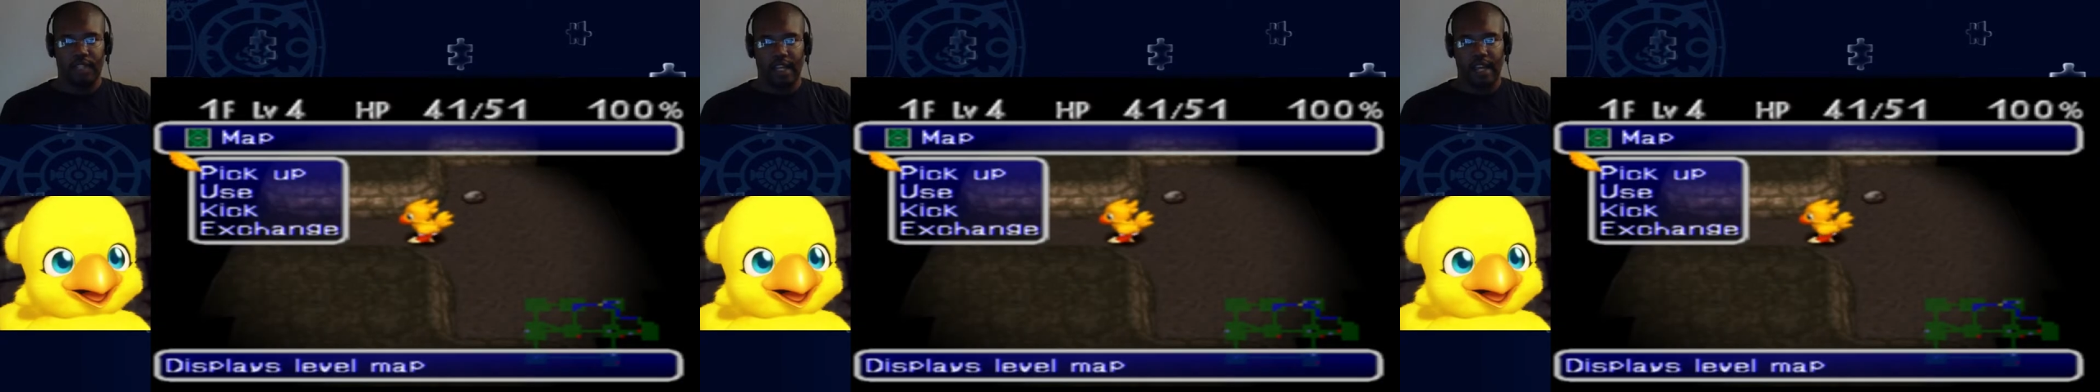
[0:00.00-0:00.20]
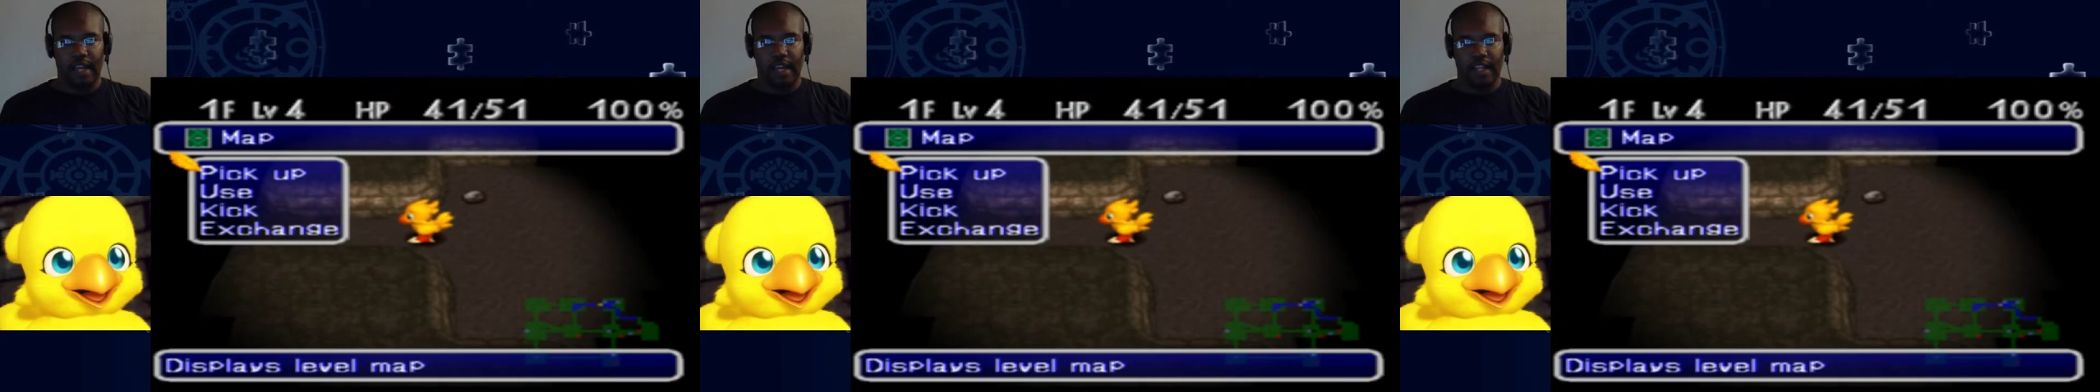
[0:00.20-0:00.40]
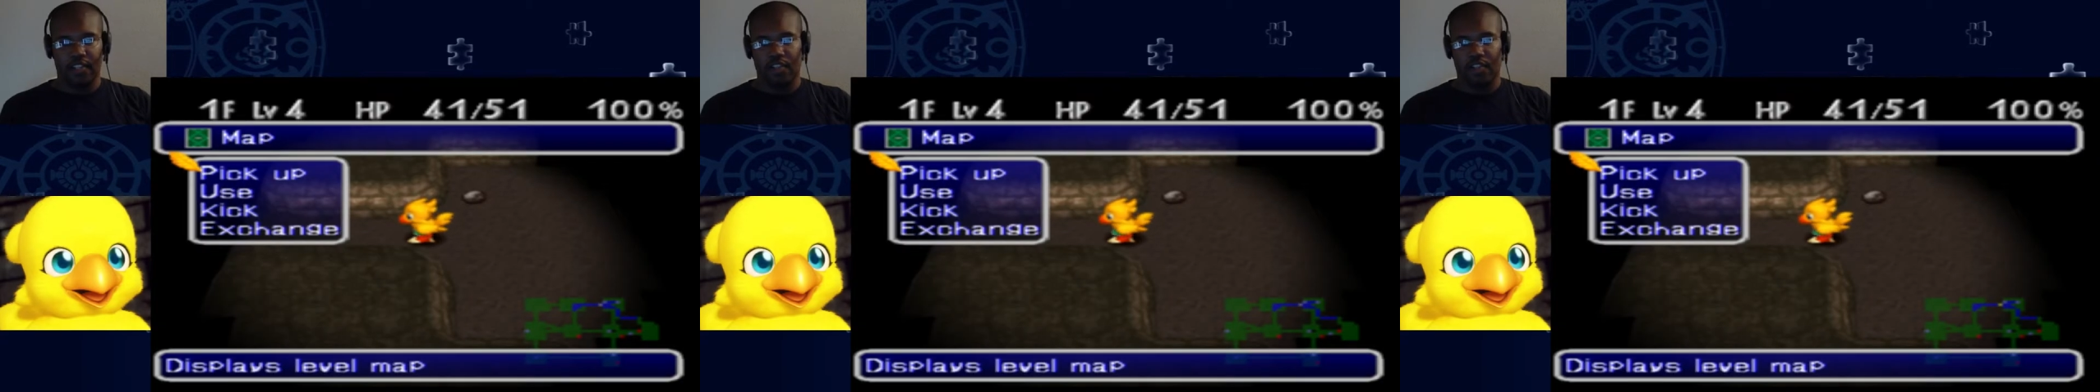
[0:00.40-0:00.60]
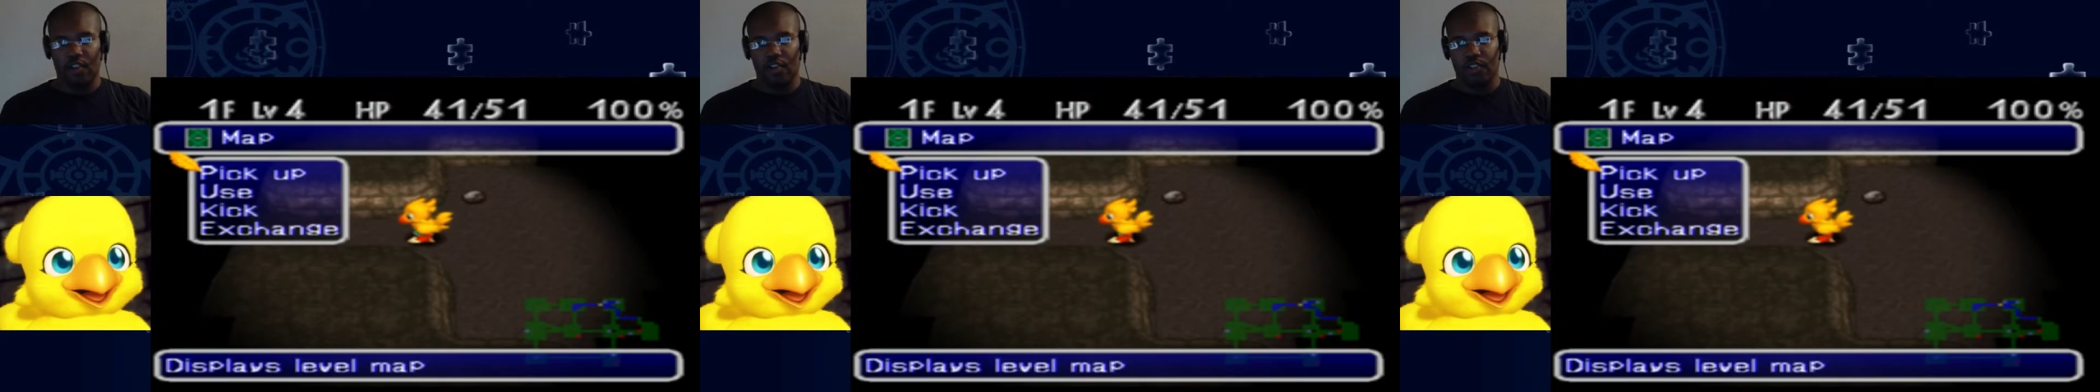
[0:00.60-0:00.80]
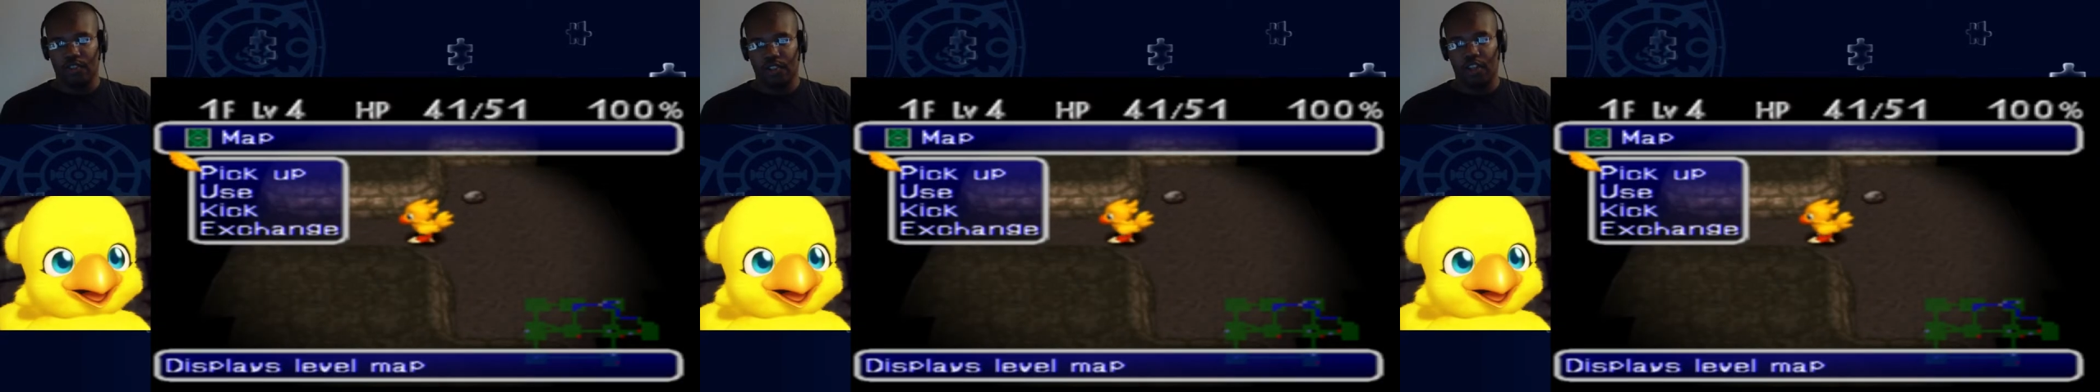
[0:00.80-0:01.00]
And this is
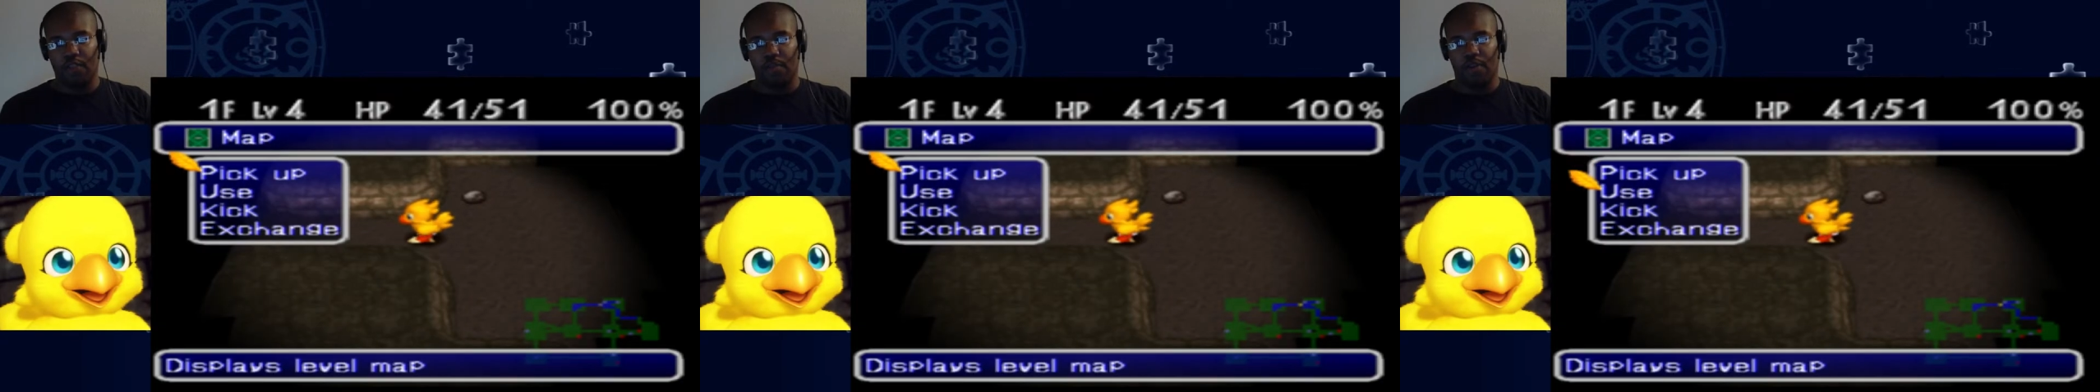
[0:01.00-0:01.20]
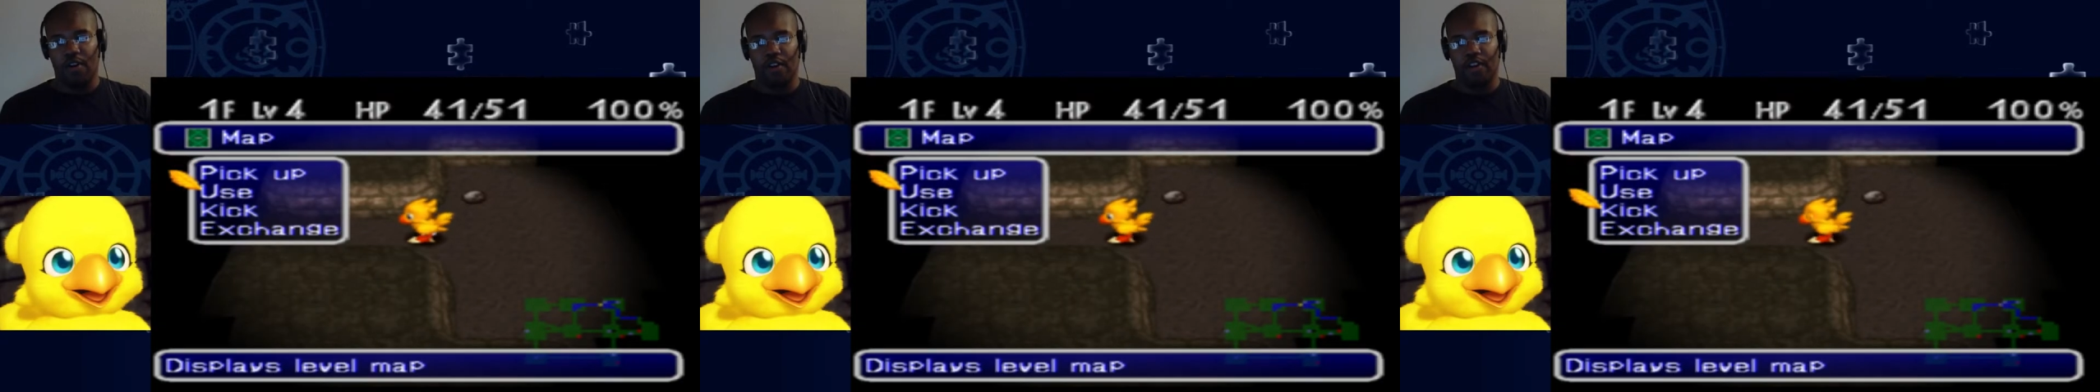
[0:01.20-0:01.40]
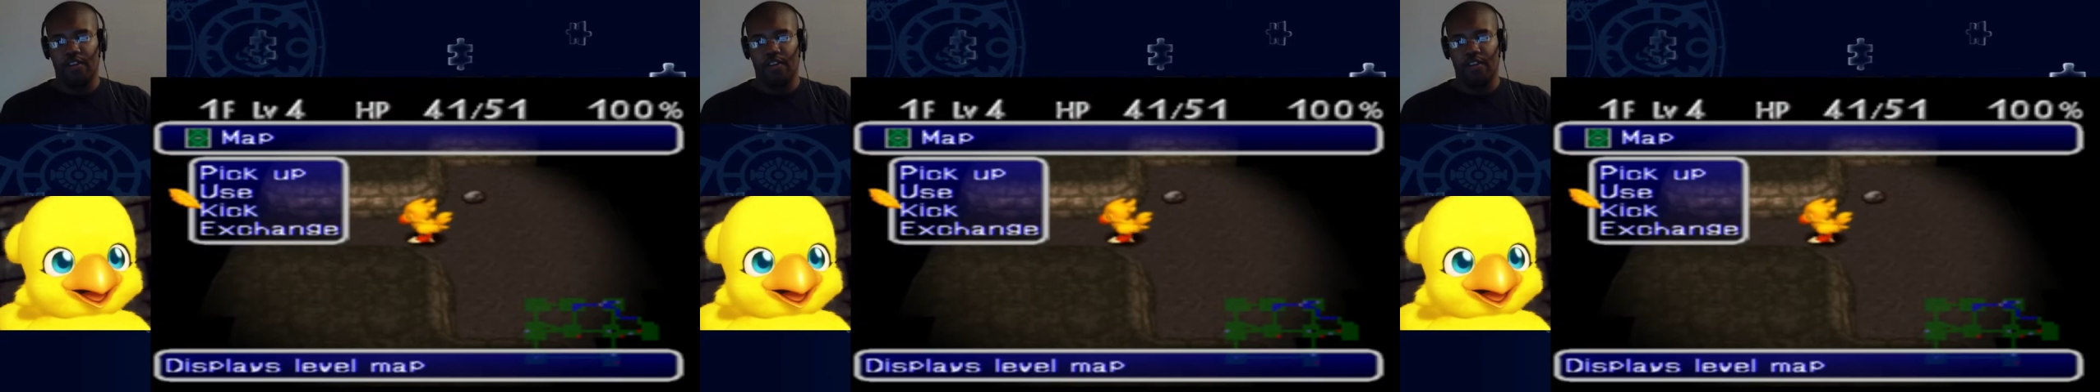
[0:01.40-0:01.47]
also the other part